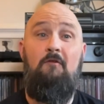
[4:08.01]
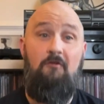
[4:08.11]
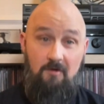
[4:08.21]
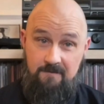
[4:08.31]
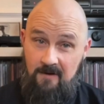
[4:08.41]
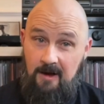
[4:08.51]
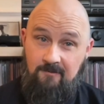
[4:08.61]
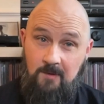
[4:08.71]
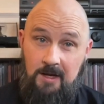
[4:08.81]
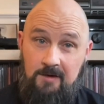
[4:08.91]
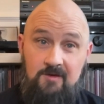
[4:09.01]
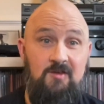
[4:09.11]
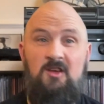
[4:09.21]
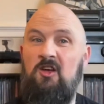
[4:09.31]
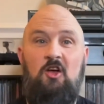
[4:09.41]
45 minutes,
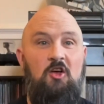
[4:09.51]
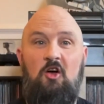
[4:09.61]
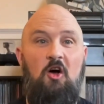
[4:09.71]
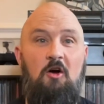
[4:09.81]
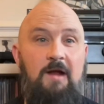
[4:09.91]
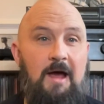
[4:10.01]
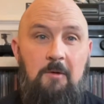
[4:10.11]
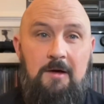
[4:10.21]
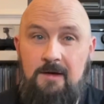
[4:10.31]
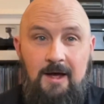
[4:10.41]
or an hour,